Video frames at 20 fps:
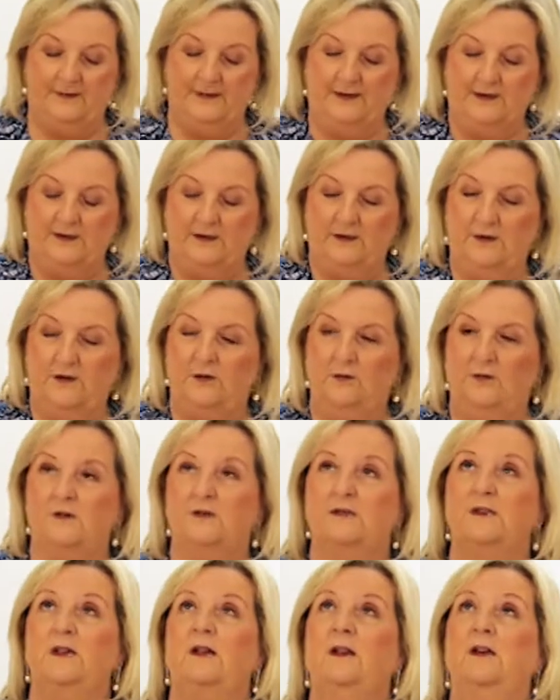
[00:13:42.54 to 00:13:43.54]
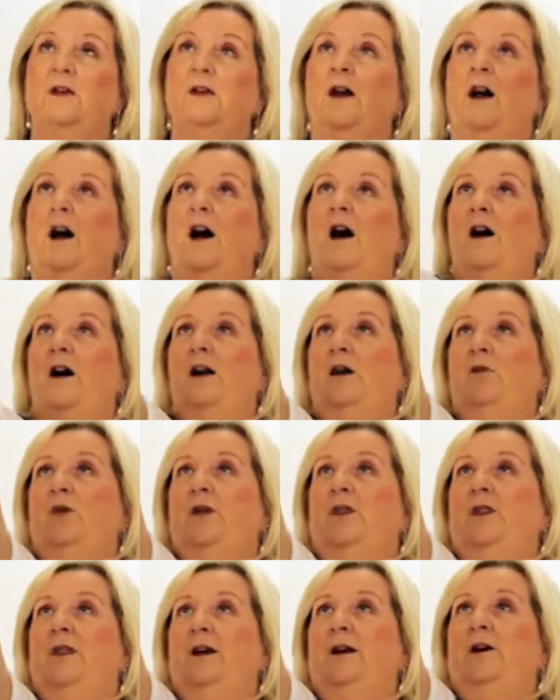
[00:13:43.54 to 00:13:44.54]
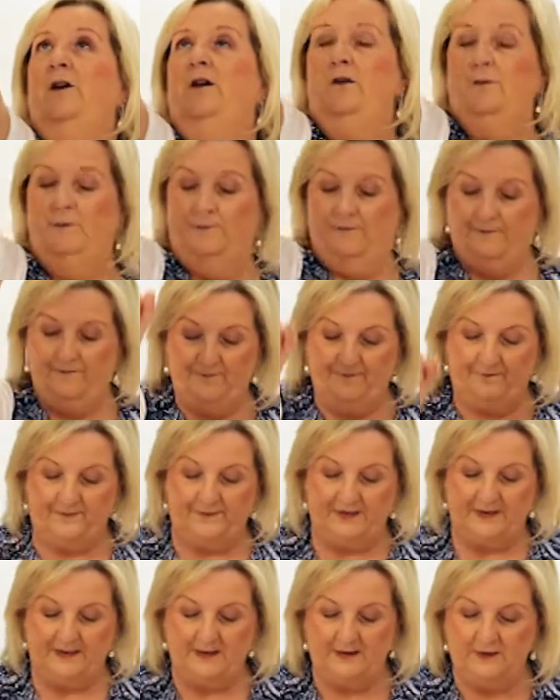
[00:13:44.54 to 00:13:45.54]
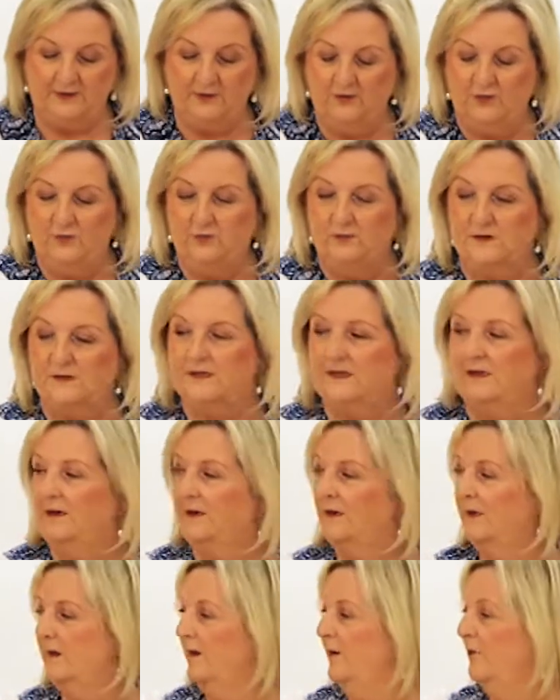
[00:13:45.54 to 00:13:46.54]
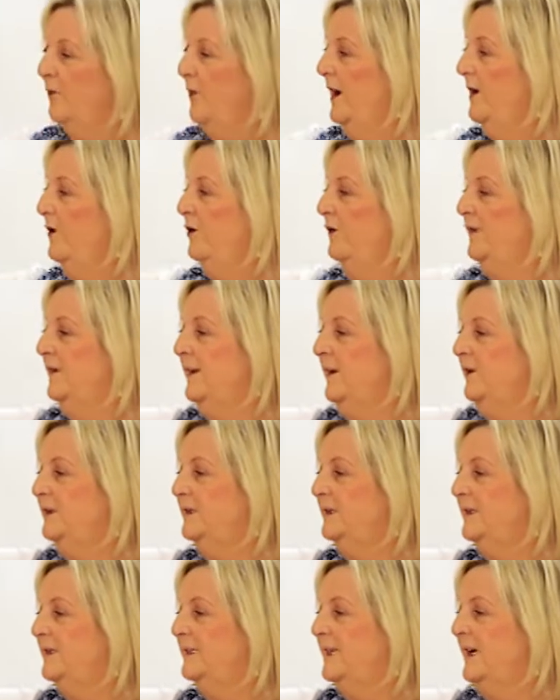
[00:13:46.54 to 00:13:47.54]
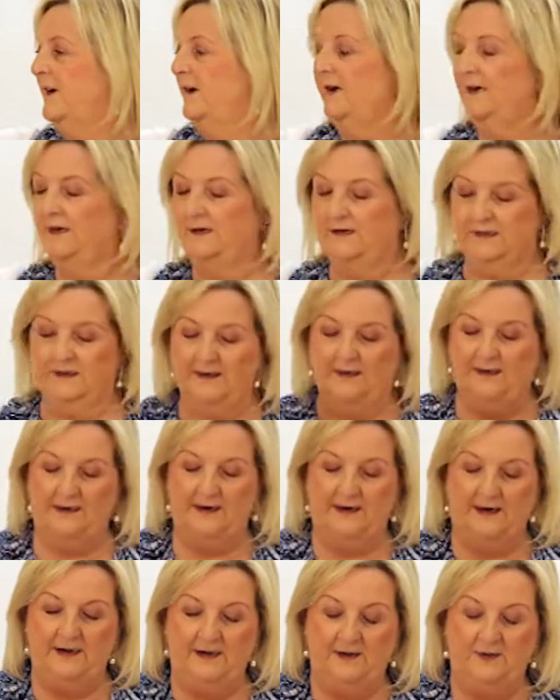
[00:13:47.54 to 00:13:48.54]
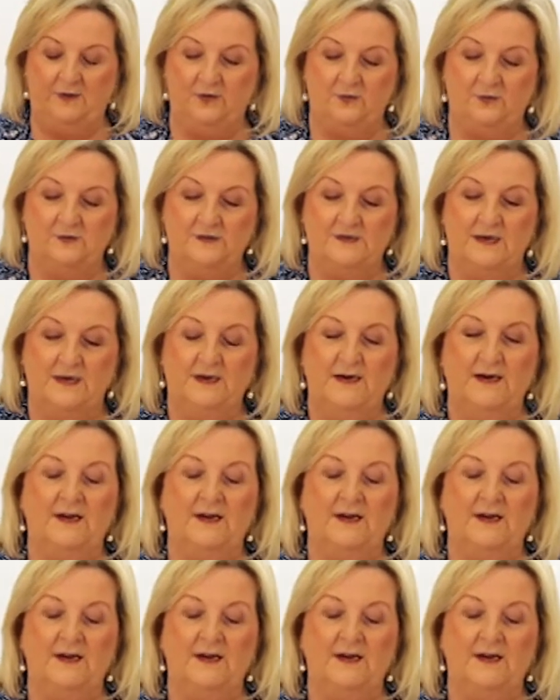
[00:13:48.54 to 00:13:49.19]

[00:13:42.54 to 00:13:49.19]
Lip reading: In it goes. High one there, in it goes. One over there to the side, in it goes.